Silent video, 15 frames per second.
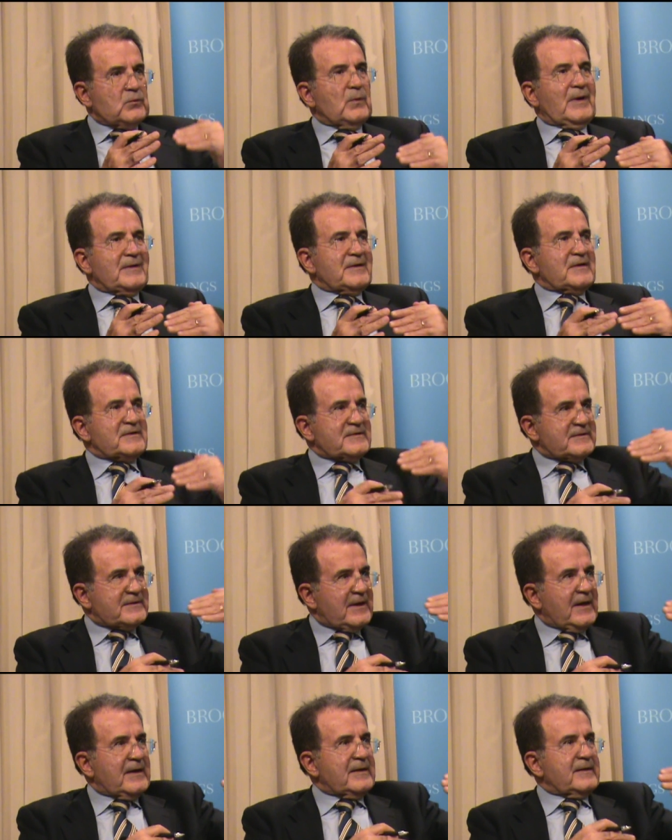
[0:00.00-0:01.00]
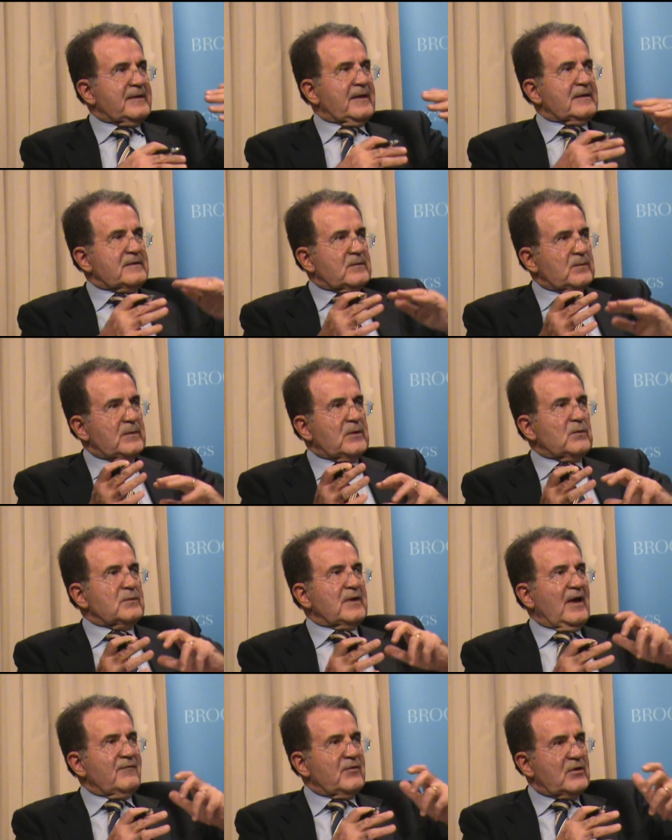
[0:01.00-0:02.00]
to understand that we
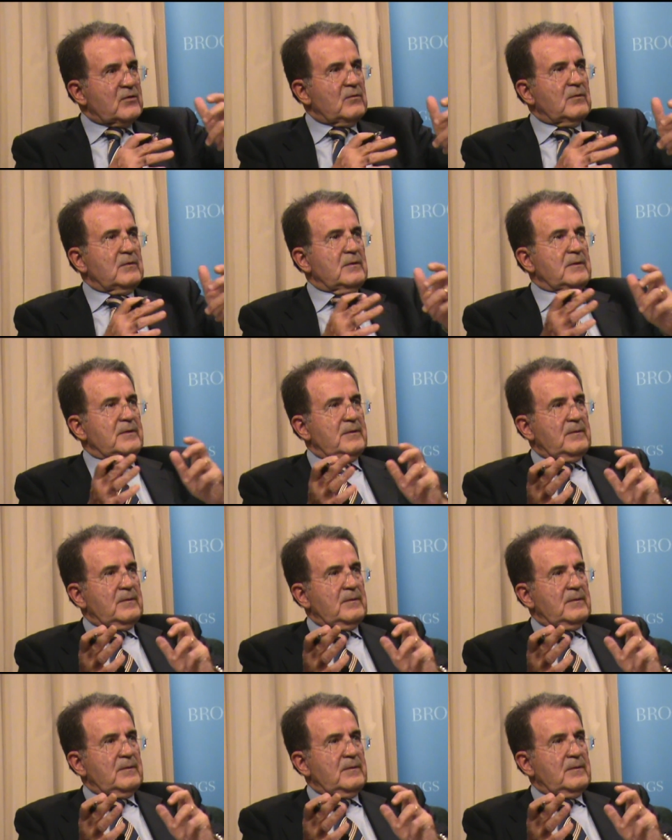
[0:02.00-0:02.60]
could have a role,